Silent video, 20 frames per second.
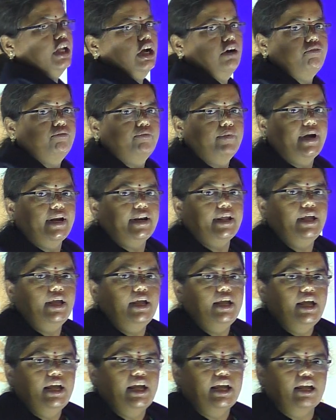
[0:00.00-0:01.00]
of money,
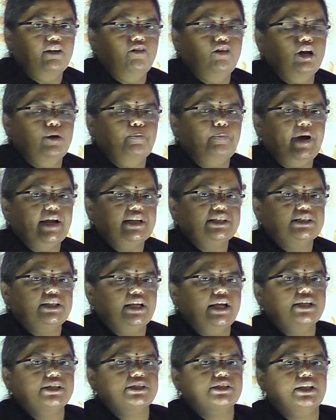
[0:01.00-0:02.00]
he will
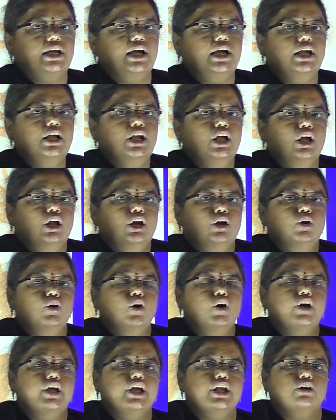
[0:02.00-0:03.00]
purchase the
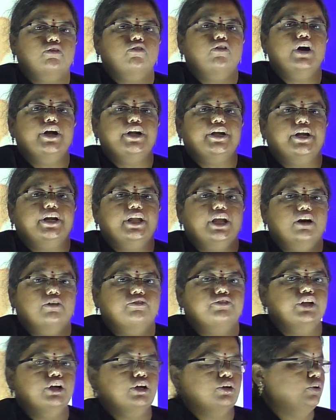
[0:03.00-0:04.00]
lower quantity
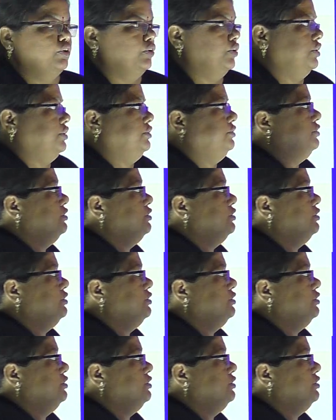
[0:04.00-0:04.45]
of the good.